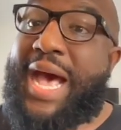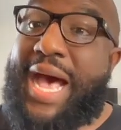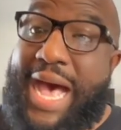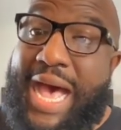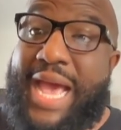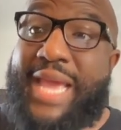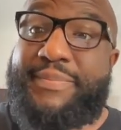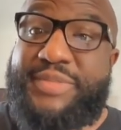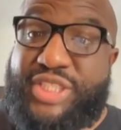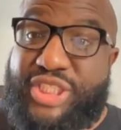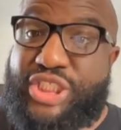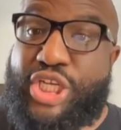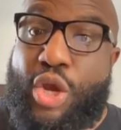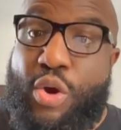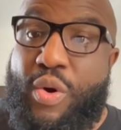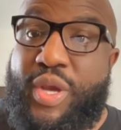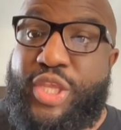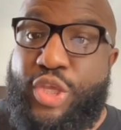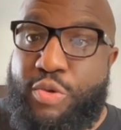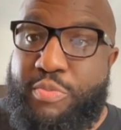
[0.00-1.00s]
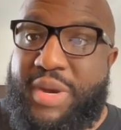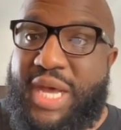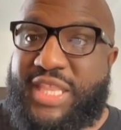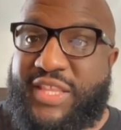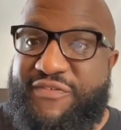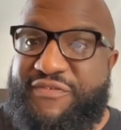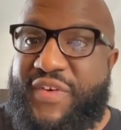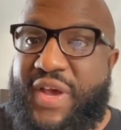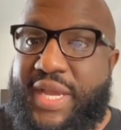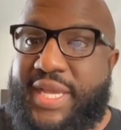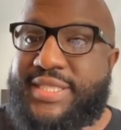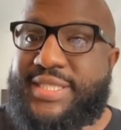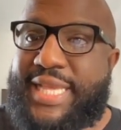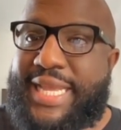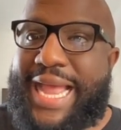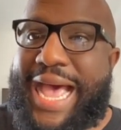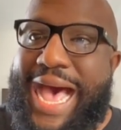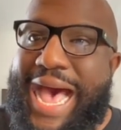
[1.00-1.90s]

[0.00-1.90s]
I'm showing you motherfuckers that